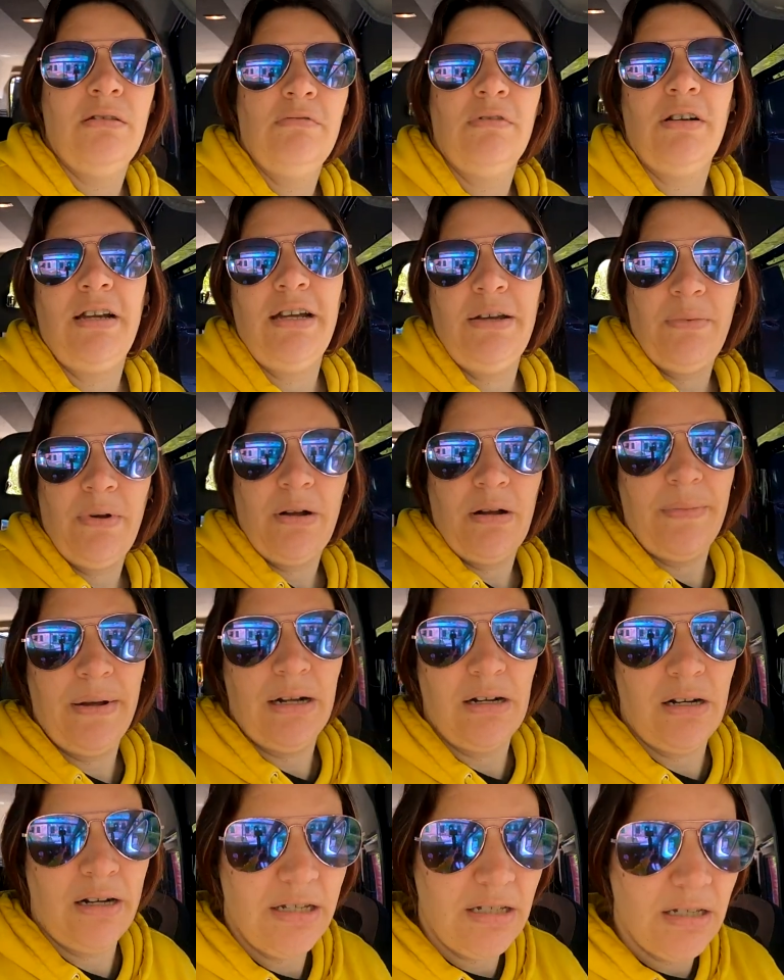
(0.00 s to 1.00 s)
Right, welcome
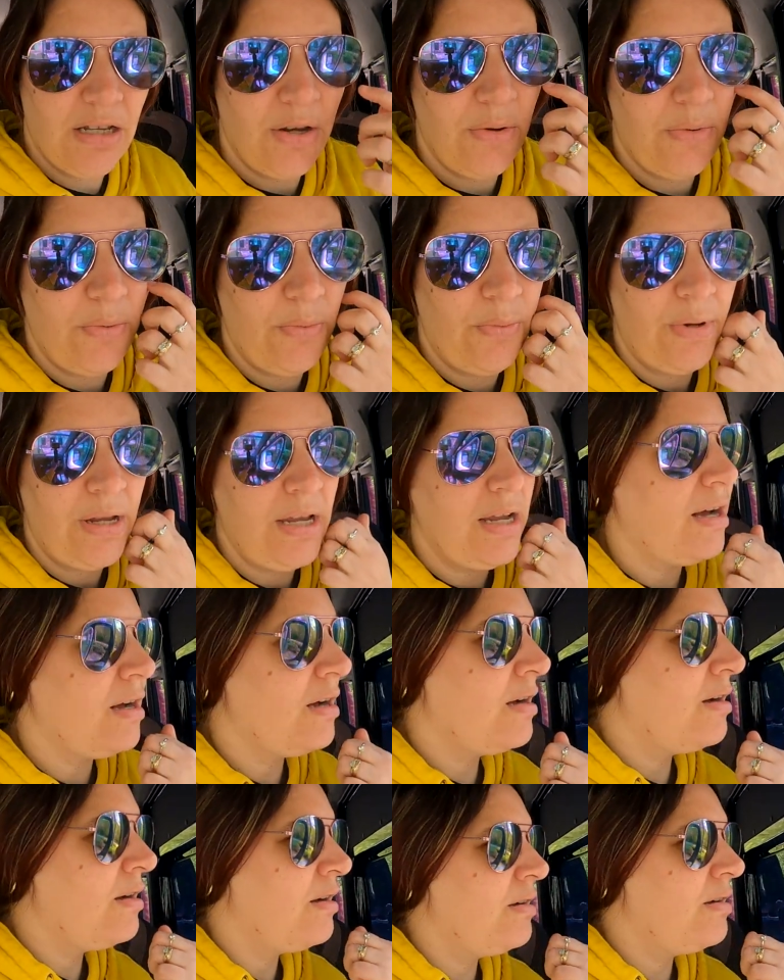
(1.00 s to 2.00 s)
back guys. So we
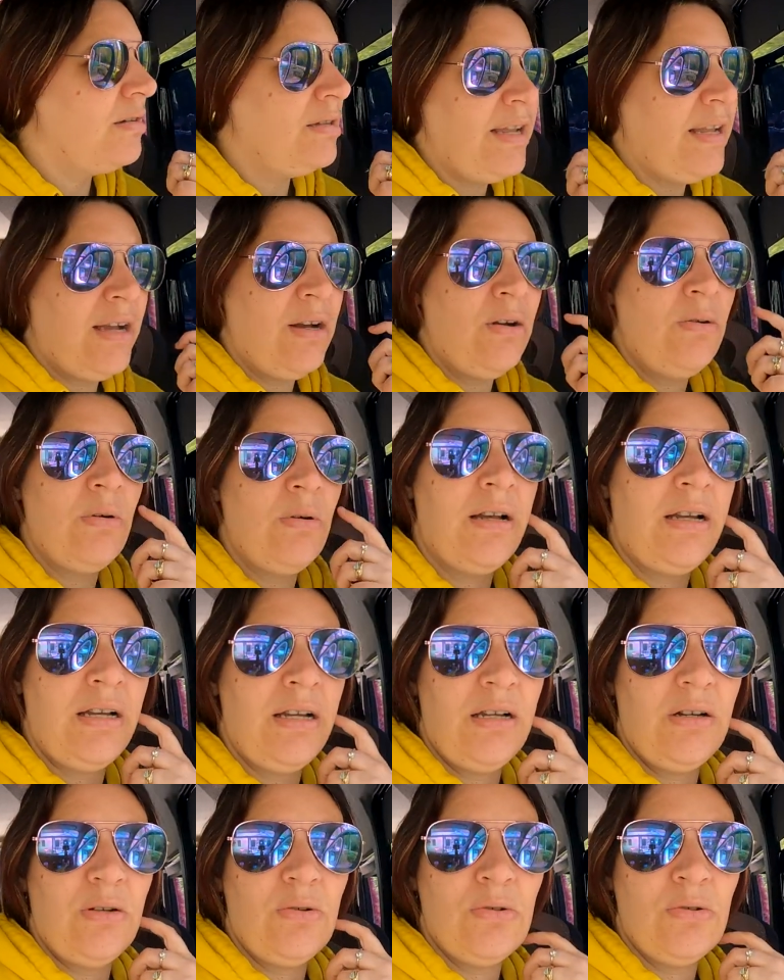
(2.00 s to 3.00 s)
are now
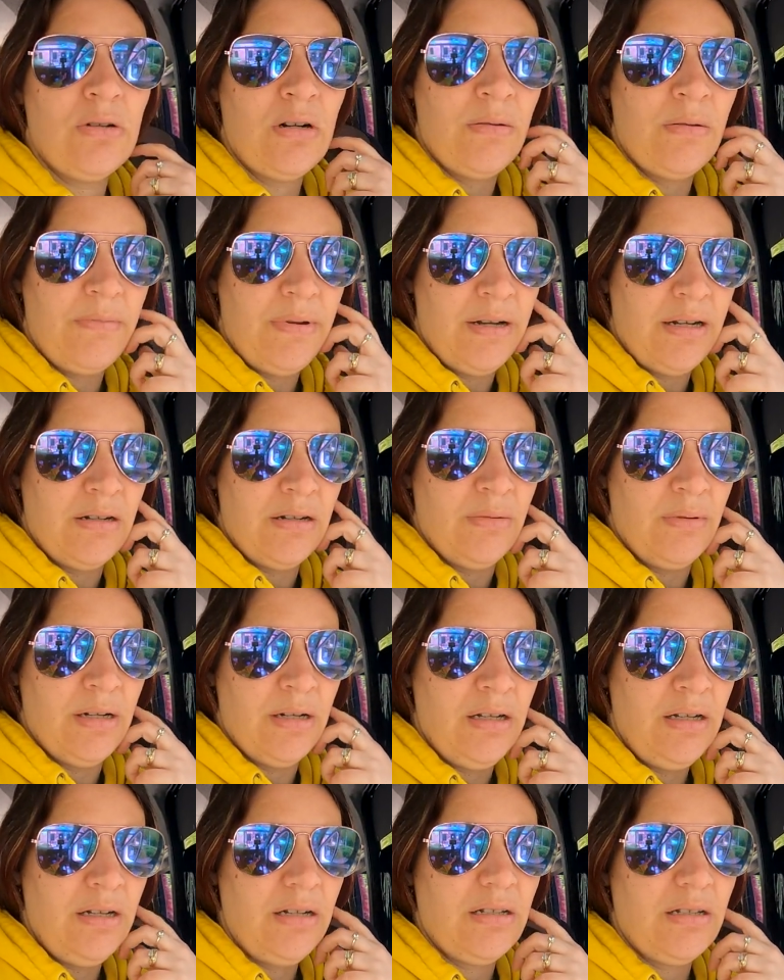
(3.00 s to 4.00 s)
at Oare Powder
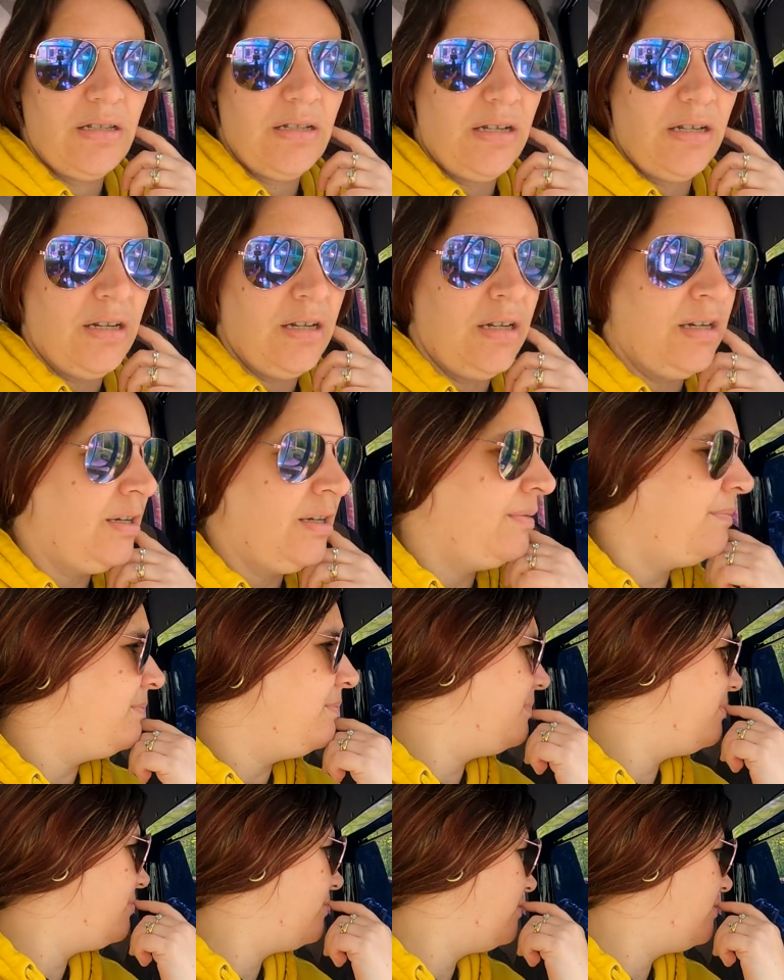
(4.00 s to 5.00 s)
Works.
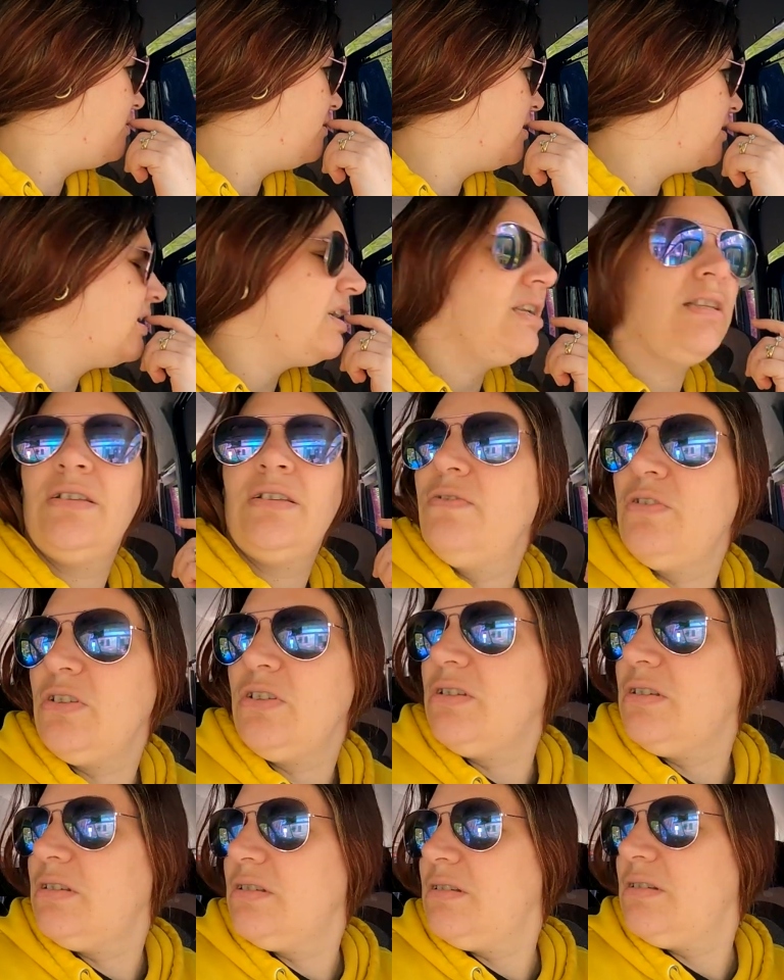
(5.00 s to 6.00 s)
Um, the kids are
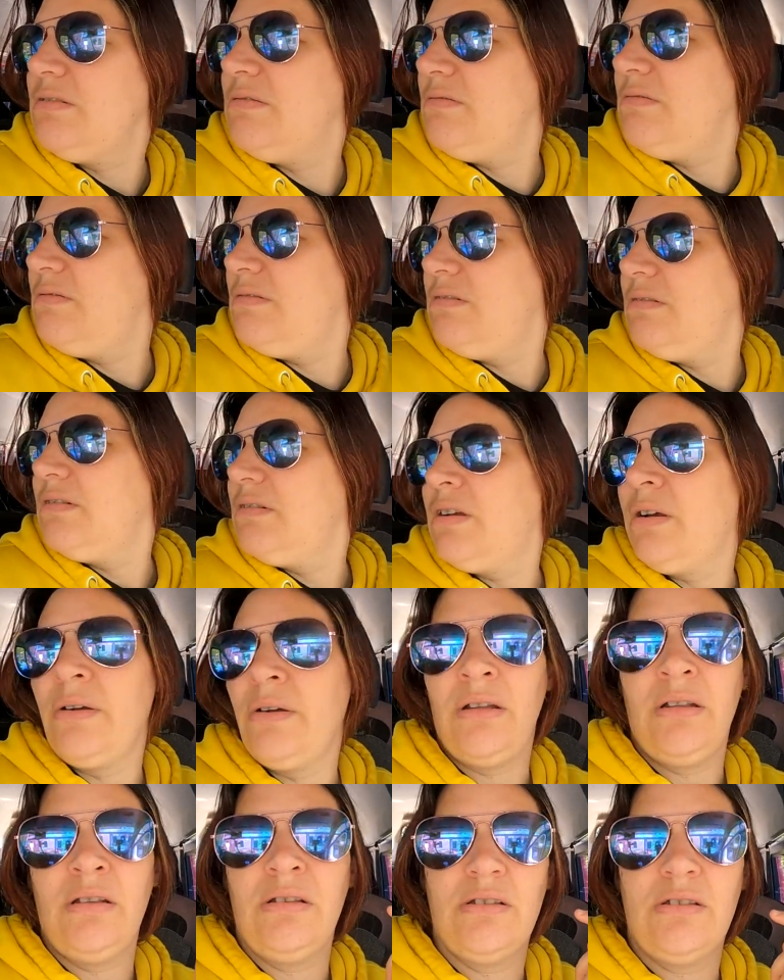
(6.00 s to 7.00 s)
just
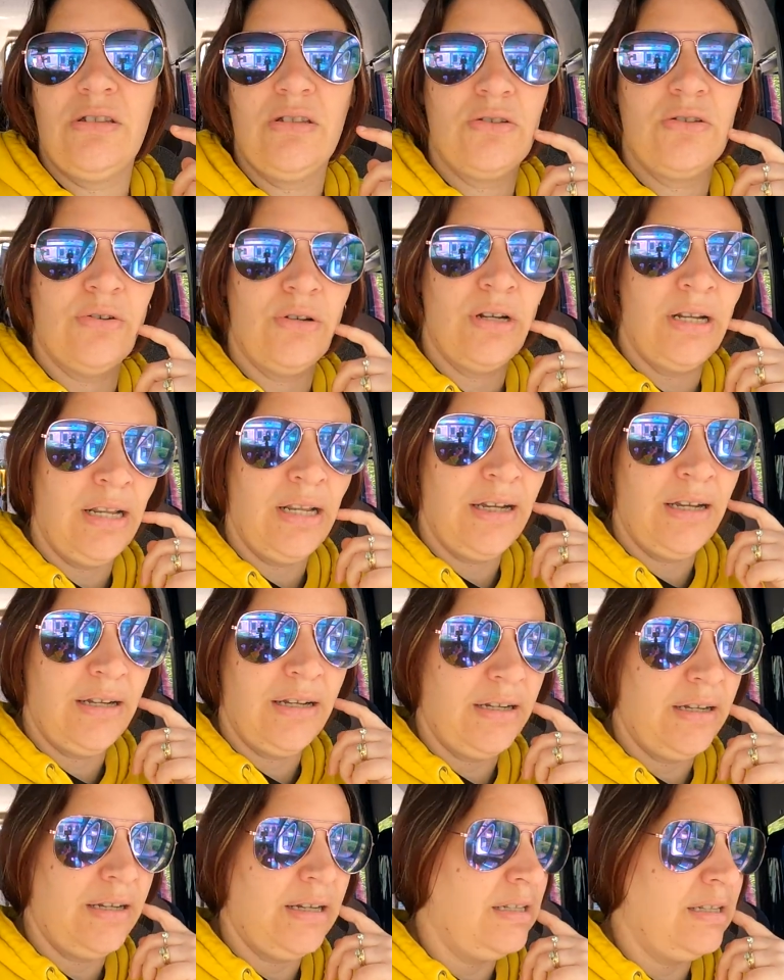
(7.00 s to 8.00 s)
going to the toilet
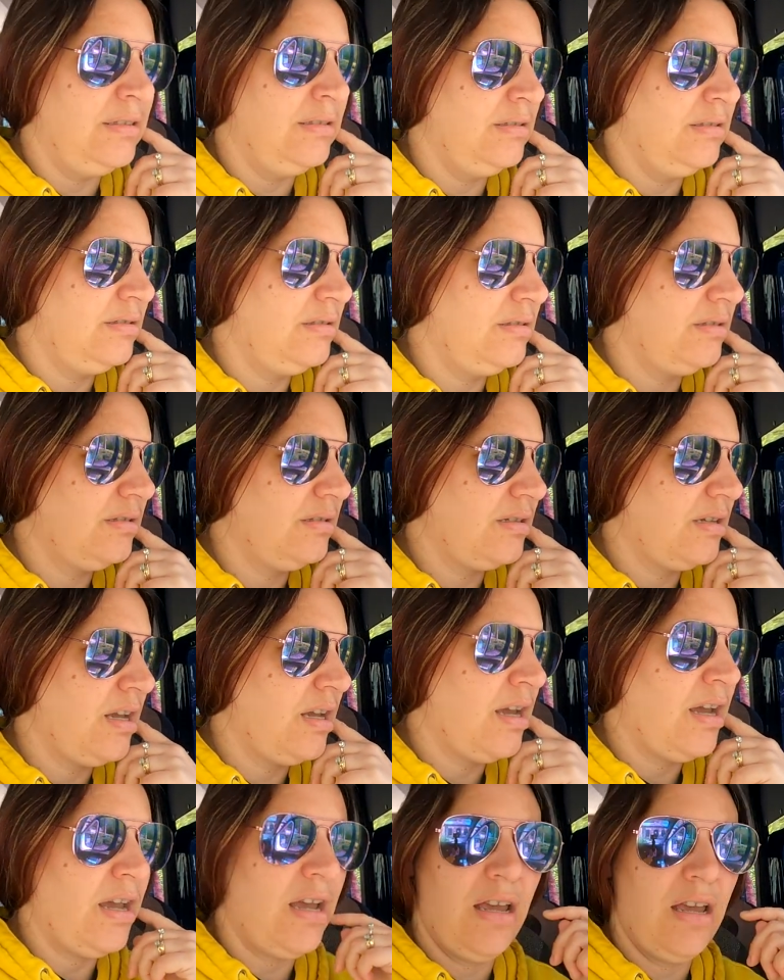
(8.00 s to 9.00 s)
and
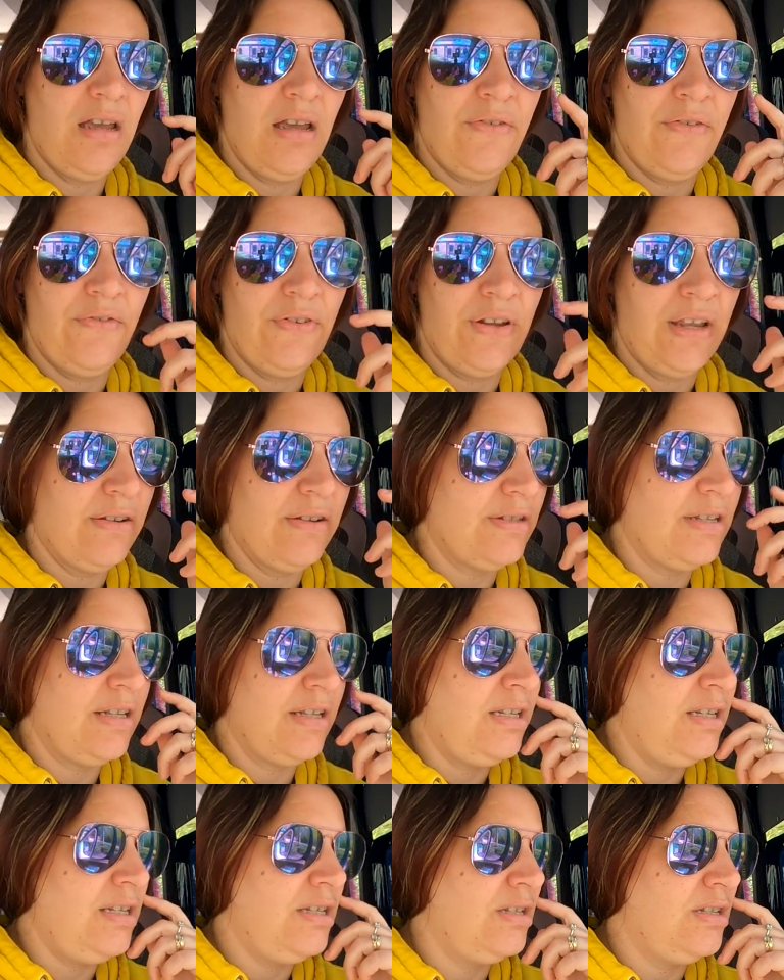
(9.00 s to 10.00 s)
everything else that
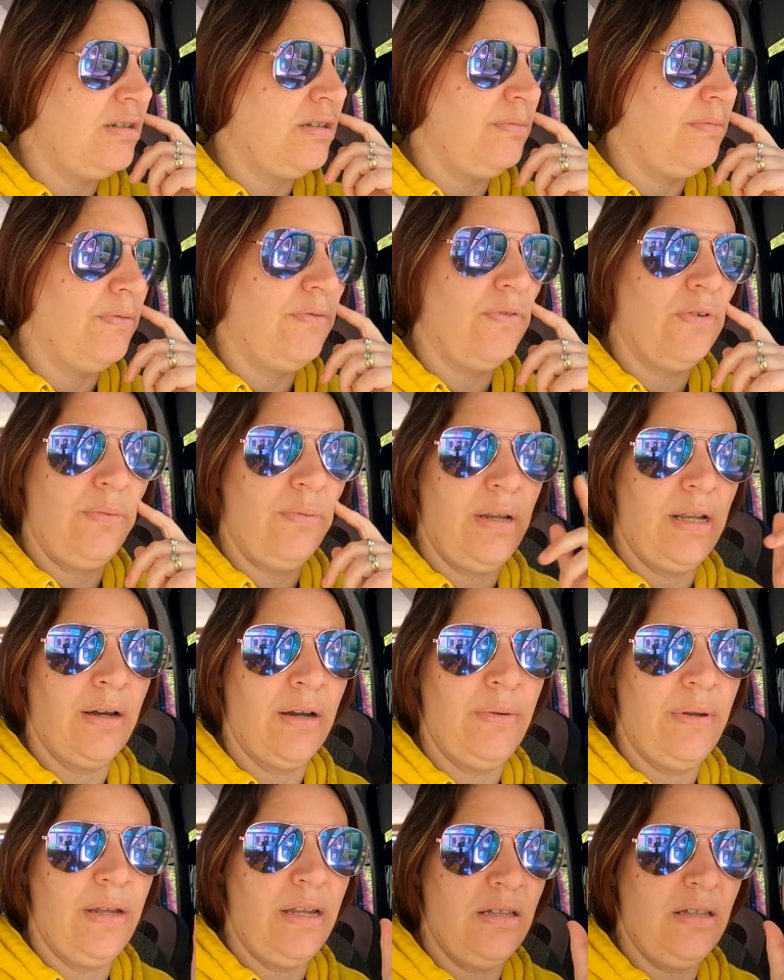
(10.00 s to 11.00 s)
they need to do before we go
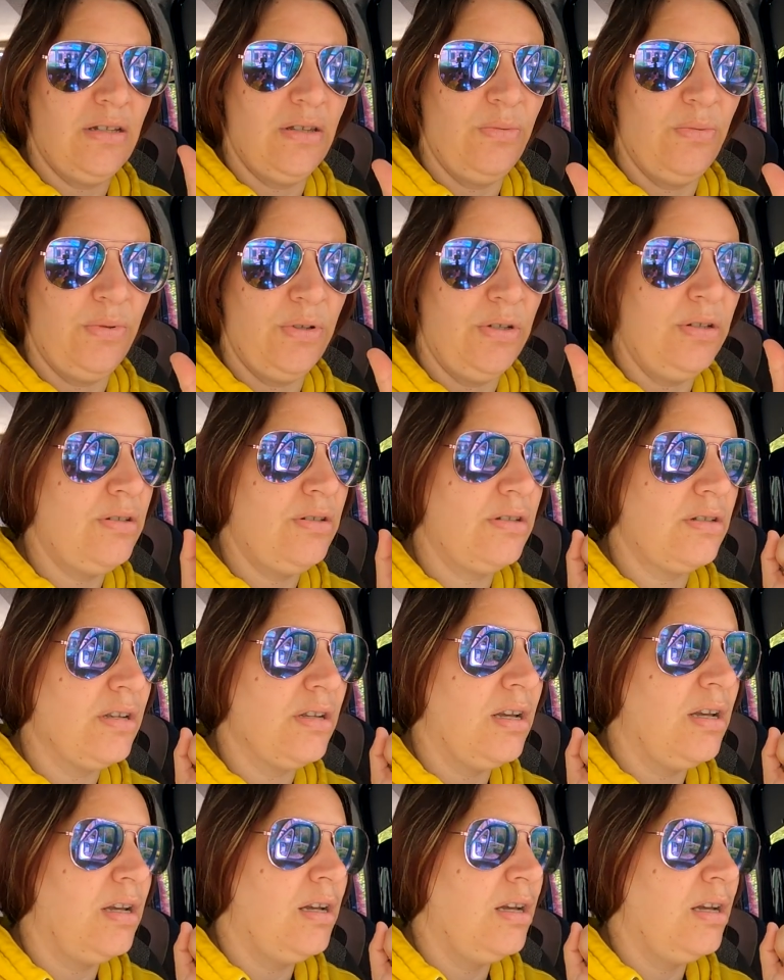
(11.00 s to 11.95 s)
into the woods.